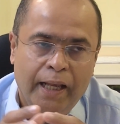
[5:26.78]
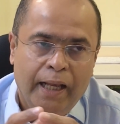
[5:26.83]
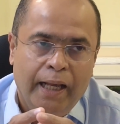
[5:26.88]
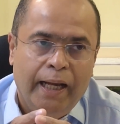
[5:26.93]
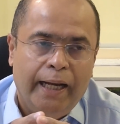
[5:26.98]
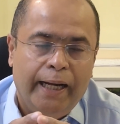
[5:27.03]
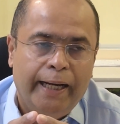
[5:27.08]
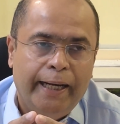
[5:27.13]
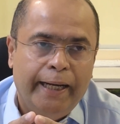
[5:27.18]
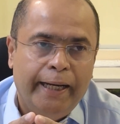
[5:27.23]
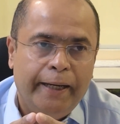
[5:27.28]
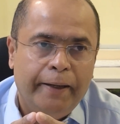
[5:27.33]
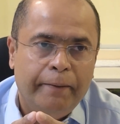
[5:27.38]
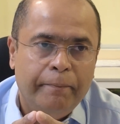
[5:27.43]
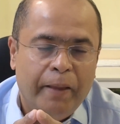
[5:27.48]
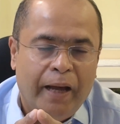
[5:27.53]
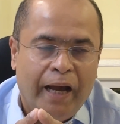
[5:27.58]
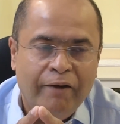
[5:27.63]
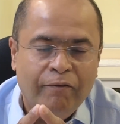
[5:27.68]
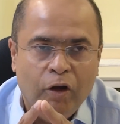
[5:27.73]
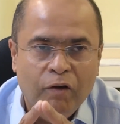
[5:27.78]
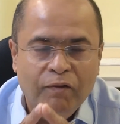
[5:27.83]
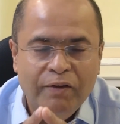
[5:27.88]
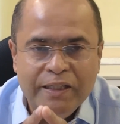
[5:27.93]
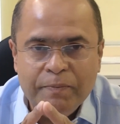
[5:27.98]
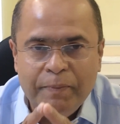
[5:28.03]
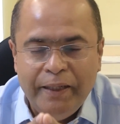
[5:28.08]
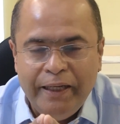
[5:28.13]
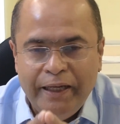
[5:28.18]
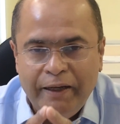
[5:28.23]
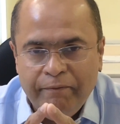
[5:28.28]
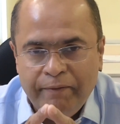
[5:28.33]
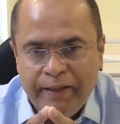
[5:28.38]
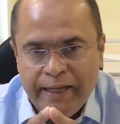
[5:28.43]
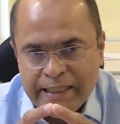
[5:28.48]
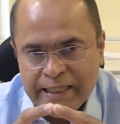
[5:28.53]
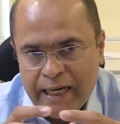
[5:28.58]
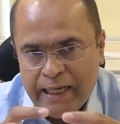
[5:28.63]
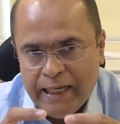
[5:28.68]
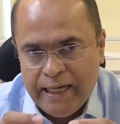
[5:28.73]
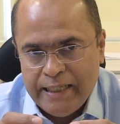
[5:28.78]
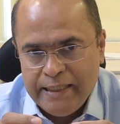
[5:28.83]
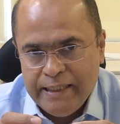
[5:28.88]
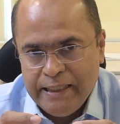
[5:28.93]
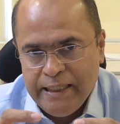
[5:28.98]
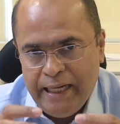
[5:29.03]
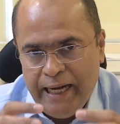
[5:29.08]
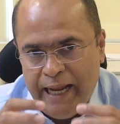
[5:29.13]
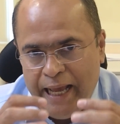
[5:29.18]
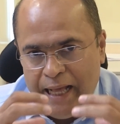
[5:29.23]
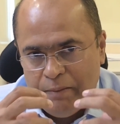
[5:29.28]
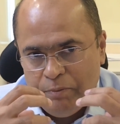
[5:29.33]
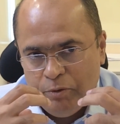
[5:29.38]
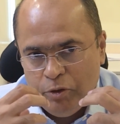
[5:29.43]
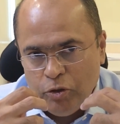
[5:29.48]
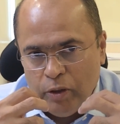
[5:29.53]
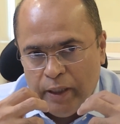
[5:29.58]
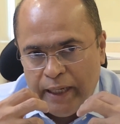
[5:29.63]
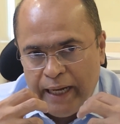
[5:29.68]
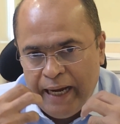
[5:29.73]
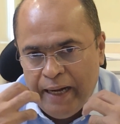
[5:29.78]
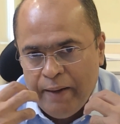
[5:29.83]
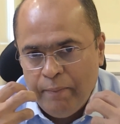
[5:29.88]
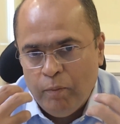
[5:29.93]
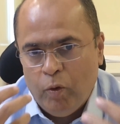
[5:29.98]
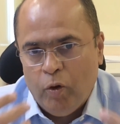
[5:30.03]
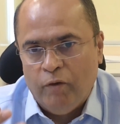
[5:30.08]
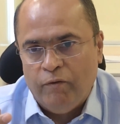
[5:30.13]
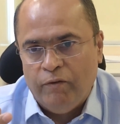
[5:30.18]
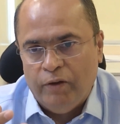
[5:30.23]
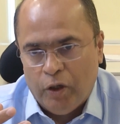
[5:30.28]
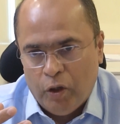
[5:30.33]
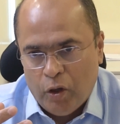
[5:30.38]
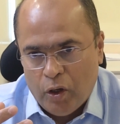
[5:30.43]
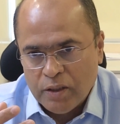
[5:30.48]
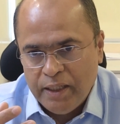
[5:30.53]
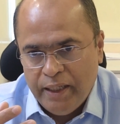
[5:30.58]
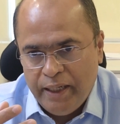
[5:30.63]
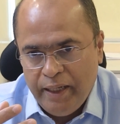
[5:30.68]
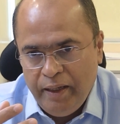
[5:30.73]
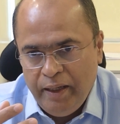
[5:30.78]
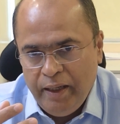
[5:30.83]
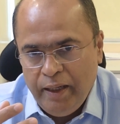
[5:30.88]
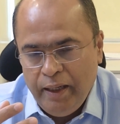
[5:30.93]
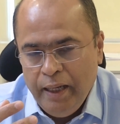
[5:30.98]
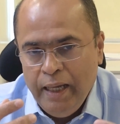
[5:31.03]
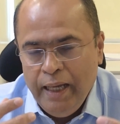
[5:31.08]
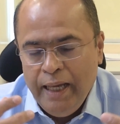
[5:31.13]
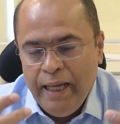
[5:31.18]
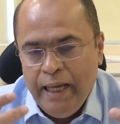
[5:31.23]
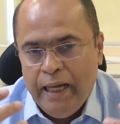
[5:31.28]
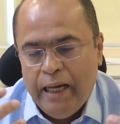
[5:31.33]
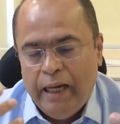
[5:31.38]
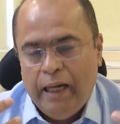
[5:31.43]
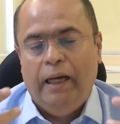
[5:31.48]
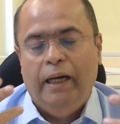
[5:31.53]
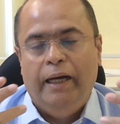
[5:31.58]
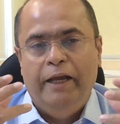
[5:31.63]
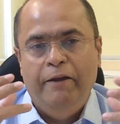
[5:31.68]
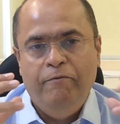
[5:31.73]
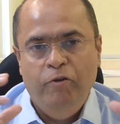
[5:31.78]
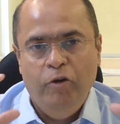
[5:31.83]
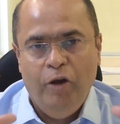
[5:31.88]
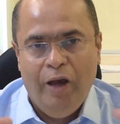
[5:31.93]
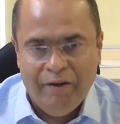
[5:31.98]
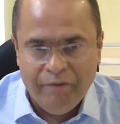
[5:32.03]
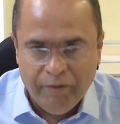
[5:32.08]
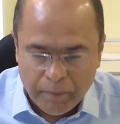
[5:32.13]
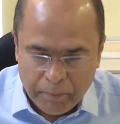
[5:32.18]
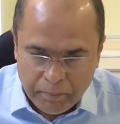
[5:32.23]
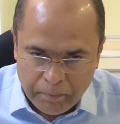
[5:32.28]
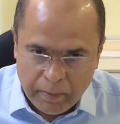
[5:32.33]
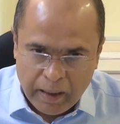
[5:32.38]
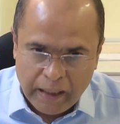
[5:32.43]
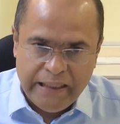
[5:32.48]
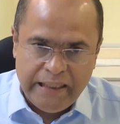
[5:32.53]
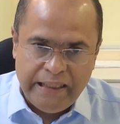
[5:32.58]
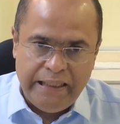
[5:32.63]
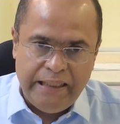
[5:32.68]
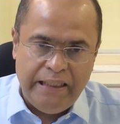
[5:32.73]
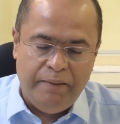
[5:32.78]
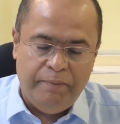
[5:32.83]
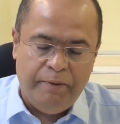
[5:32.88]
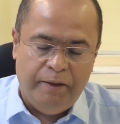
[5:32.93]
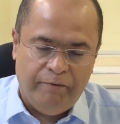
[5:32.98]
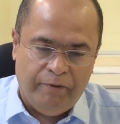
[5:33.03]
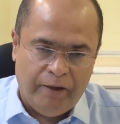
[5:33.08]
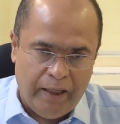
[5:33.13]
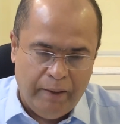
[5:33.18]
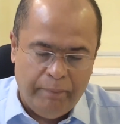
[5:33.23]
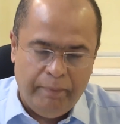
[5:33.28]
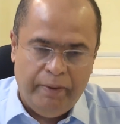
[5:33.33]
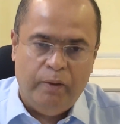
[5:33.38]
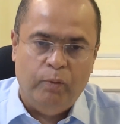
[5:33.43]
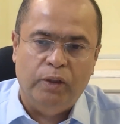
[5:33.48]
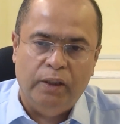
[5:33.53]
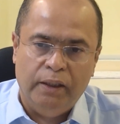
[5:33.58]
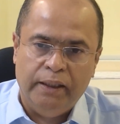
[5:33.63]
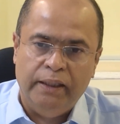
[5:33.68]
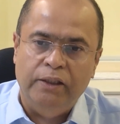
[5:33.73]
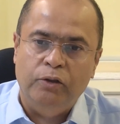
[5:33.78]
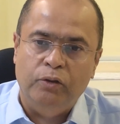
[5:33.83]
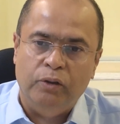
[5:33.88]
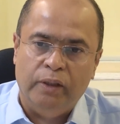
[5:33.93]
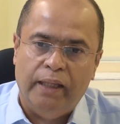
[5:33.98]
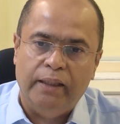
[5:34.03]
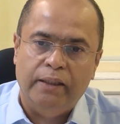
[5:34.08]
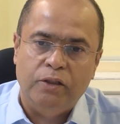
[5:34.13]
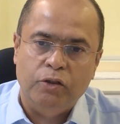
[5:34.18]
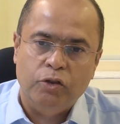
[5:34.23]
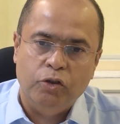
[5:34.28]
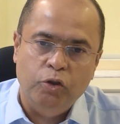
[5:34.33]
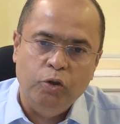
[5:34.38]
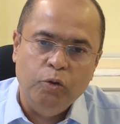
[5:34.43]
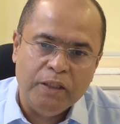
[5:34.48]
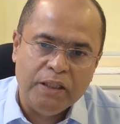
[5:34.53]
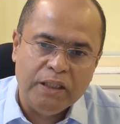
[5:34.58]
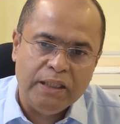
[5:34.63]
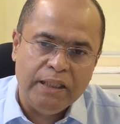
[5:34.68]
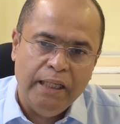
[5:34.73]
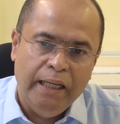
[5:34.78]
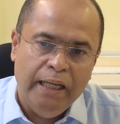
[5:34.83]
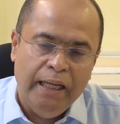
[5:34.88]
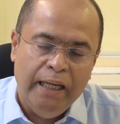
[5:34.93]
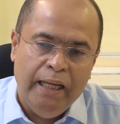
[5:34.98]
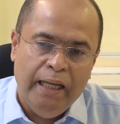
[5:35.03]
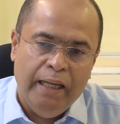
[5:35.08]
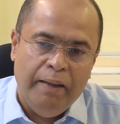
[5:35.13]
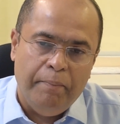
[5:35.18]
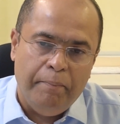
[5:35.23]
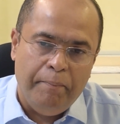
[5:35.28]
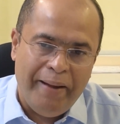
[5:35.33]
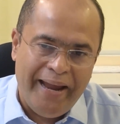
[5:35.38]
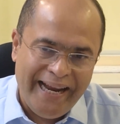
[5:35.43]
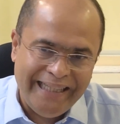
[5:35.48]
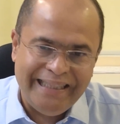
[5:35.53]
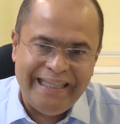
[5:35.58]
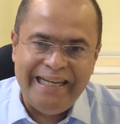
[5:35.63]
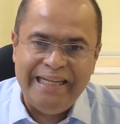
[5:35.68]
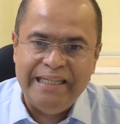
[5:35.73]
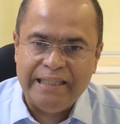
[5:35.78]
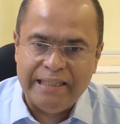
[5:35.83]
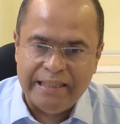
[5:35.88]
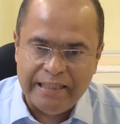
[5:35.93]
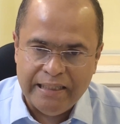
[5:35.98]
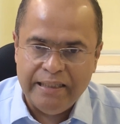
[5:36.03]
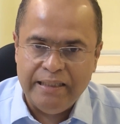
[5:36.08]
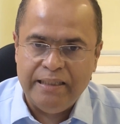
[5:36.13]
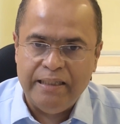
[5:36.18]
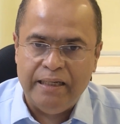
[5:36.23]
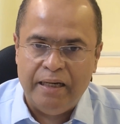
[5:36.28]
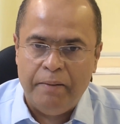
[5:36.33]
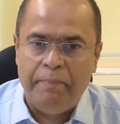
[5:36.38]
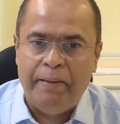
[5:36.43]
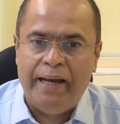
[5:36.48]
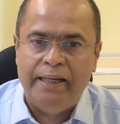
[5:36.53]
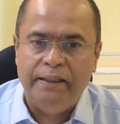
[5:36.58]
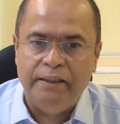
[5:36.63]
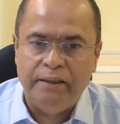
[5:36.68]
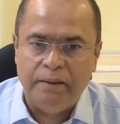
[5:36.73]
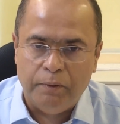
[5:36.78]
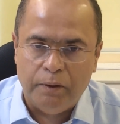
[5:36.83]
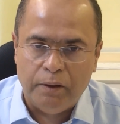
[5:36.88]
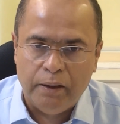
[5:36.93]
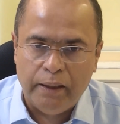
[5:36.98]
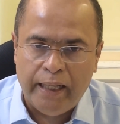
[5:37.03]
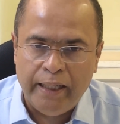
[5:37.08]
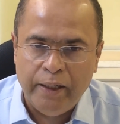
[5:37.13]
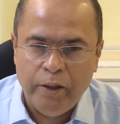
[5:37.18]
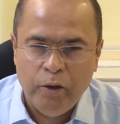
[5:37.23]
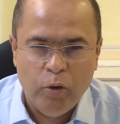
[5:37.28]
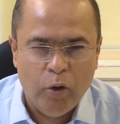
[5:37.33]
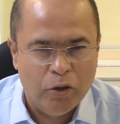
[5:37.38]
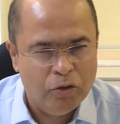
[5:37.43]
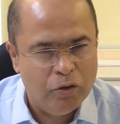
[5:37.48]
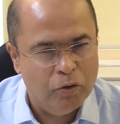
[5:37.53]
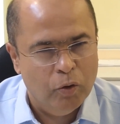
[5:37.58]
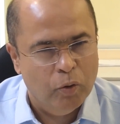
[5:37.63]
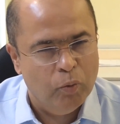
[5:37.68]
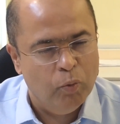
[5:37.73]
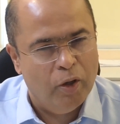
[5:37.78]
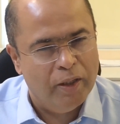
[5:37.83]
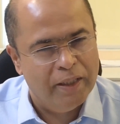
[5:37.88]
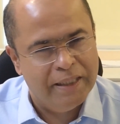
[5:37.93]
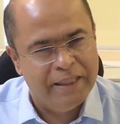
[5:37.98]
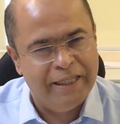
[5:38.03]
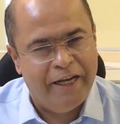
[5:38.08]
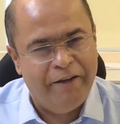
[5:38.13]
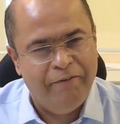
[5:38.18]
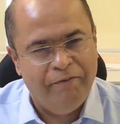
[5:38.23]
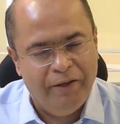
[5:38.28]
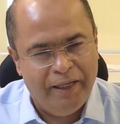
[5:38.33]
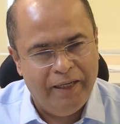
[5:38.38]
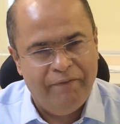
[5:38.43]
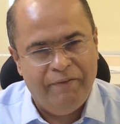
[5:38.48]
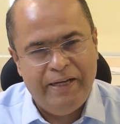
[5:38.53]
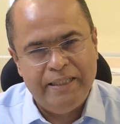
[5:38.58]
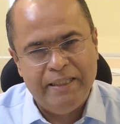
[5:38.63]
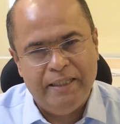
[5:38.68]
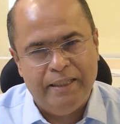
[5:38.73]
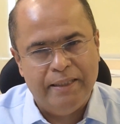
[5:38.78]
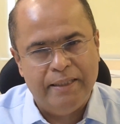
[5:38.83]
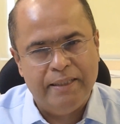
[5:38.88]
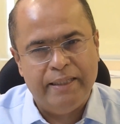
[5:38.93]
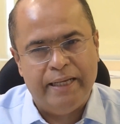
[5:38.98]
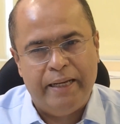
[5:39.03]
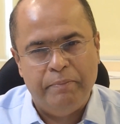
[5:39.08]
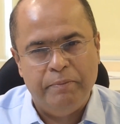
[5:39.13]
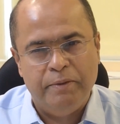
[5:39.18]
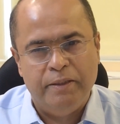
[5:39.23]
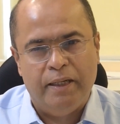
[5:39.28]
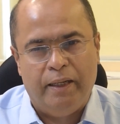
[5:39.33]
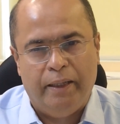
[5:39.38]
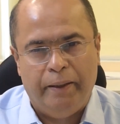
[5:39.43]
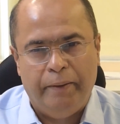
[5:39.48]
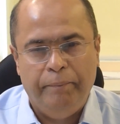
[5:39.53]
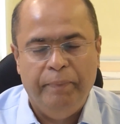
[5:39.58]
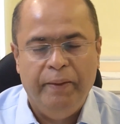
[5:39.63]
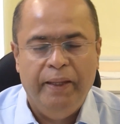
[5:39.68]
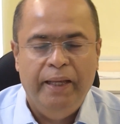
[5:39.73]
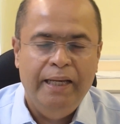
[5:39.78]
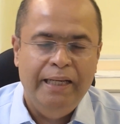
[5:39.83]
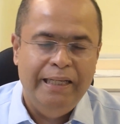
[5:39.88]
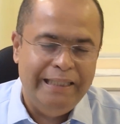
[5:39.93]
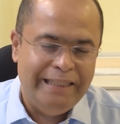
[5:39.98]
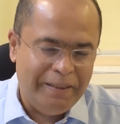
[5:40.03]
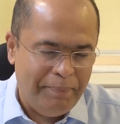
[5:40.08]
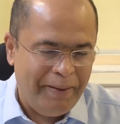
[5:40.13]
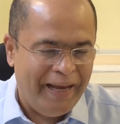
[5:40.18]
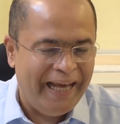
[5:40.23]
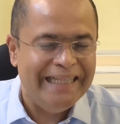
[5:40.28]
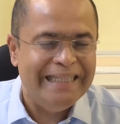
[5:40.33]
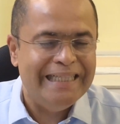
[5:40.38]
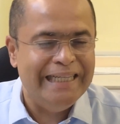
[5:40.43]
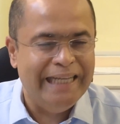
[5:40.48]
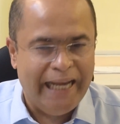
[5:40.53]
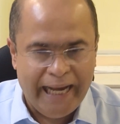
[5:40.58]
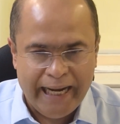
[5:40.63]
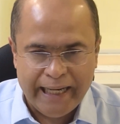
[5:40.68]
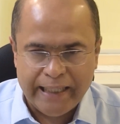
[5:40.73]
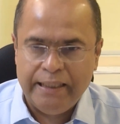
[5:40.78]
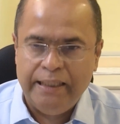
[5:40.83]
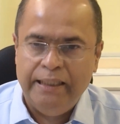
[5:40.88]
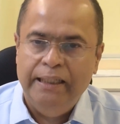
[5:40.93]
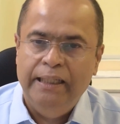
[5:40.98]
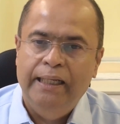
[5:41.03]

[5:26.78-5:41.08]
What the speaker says: I've always believed that standardization helps you gain more velocity if you have a multi-team environment working together. So you must make things consistent and manageable, and you also don't want to stifle innovation at the same time. It's a balancing act.